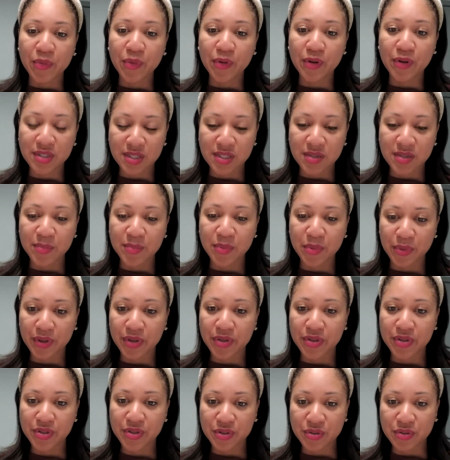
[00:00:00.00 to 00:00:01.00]
though. Of course, it's
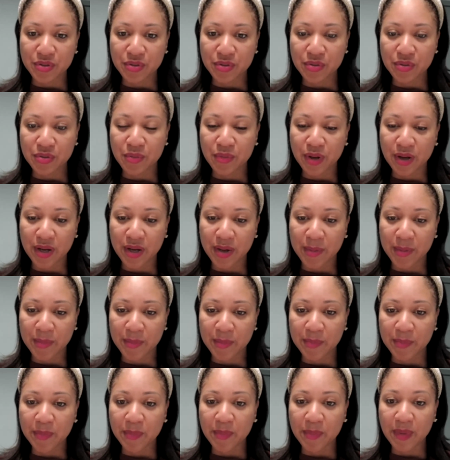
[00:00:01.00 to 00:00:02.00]
important
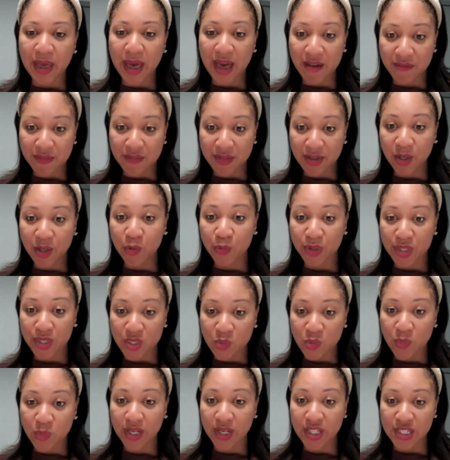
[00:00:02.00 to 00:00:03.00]
to have
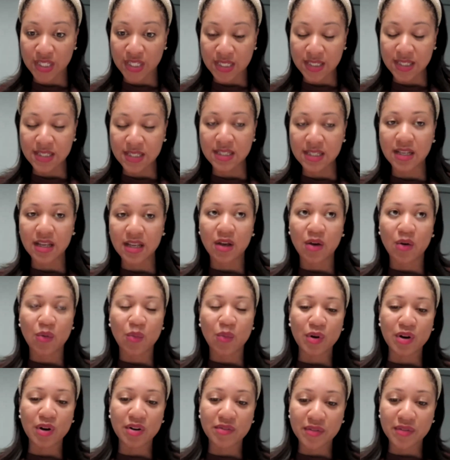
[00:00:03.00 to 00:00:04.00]
increased wages.
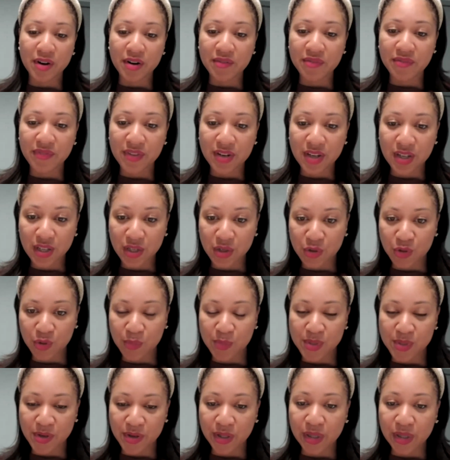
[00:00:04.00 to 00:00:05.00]
One of our affinity
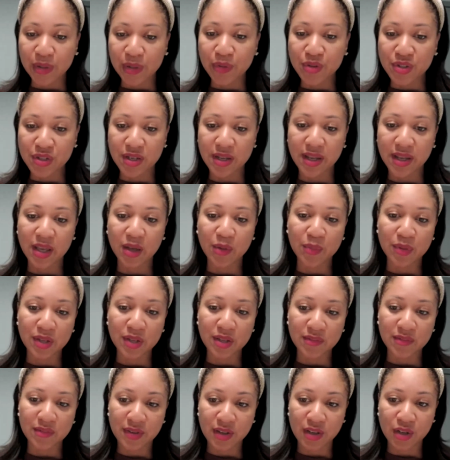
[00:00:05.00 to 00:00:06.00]
groups, our inclusion and
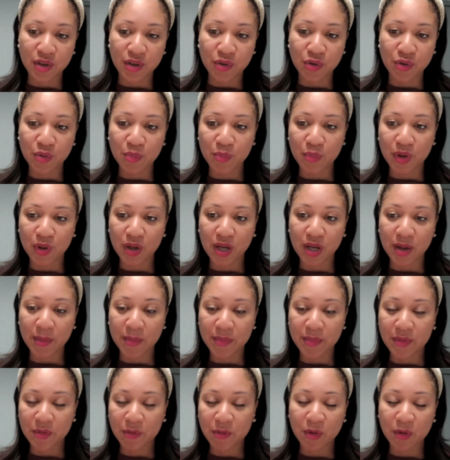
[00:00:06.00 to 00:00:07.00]
equity affinity group,
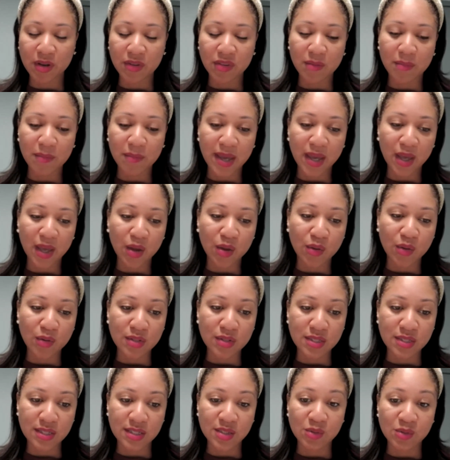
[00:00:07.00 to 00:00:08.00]
one of the main
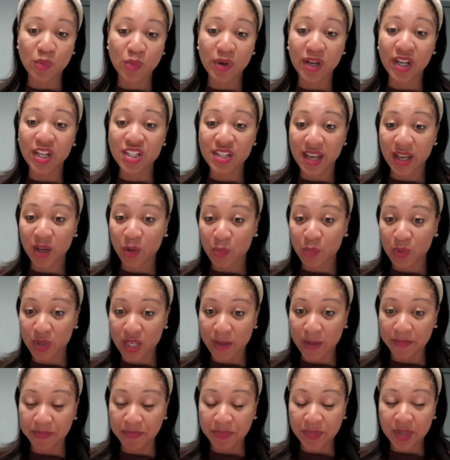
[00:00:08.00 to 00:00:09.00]
goals is wage
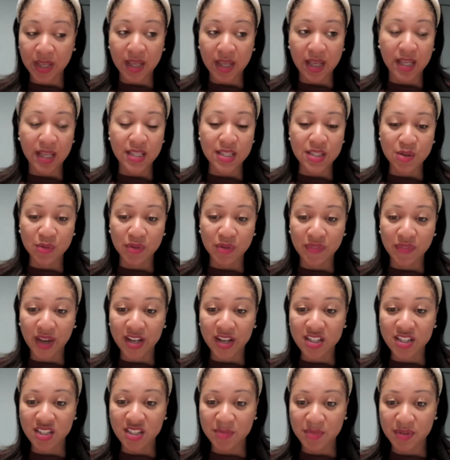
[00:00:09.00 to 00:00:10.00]
equity. And so we've
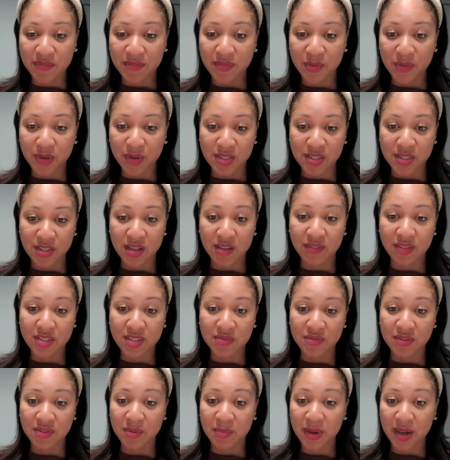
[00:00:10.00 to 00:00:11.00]
actually been focusing on
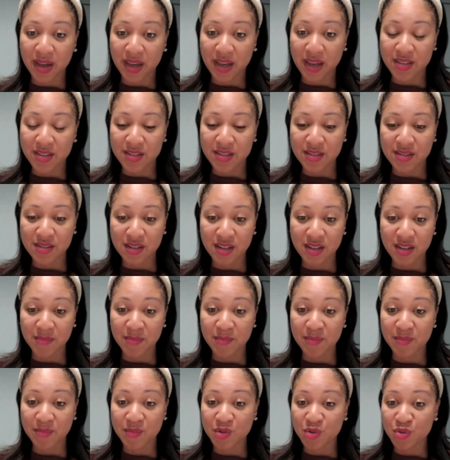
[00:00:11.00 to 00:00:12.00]
this for the past
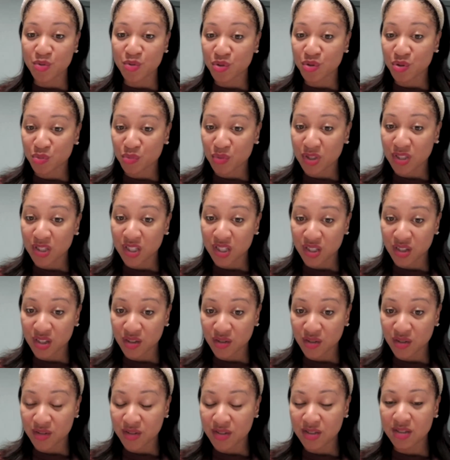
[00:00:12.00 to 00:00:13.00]
2 to 3
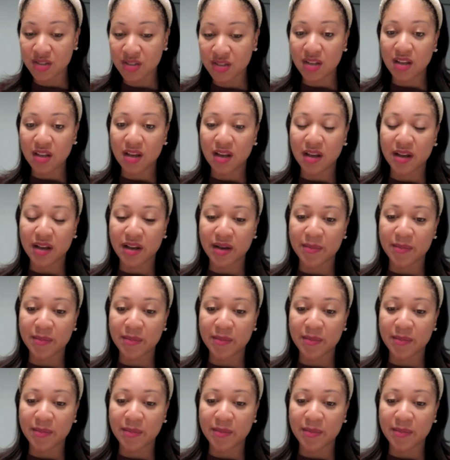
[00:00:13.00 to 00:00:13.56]
years.